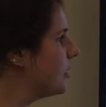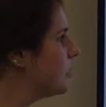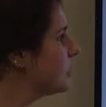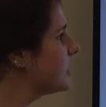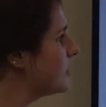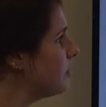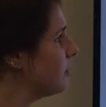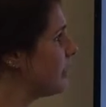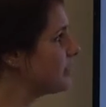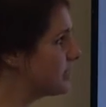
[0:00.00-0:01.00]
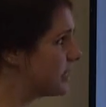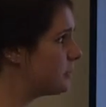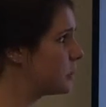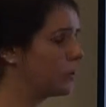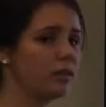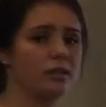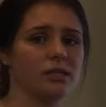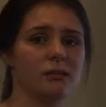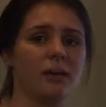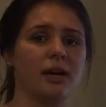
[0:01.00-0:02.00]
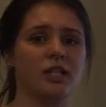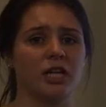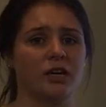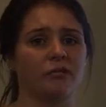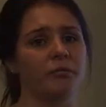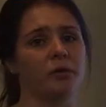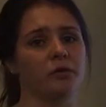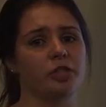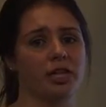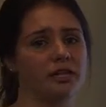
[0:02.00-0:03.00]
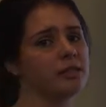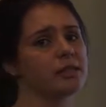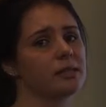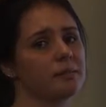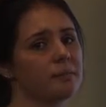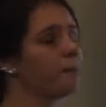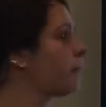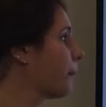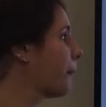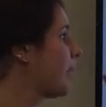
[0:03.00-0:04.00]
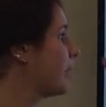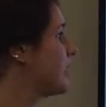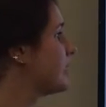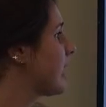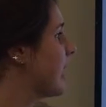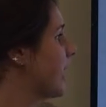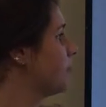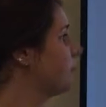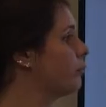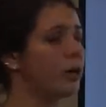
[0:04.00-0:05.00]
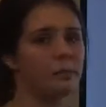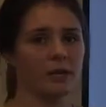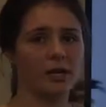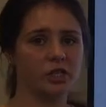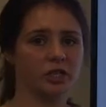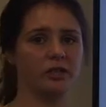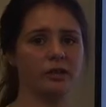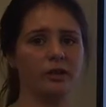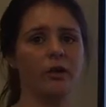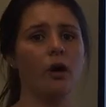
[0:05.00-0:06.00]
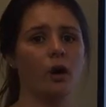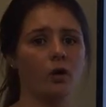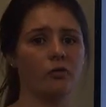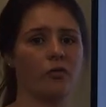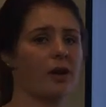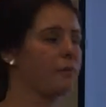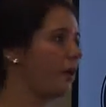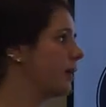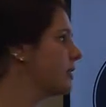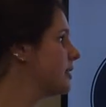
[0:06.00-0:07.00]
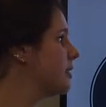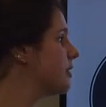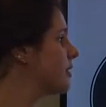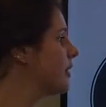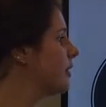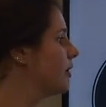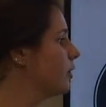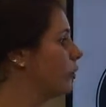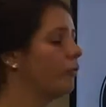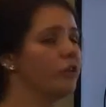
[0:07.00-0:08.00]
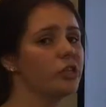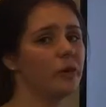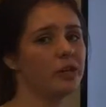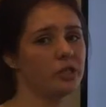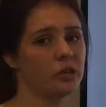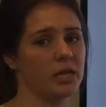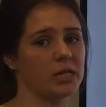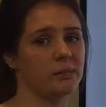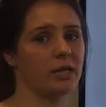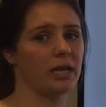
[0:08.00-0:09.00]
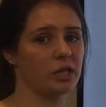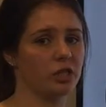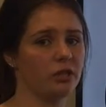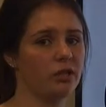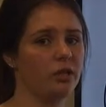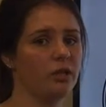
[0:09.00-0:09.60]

There are 7 main steps within the supply chain for blue cheese. These are pre-production, on-farm practices, refrigerated transportation,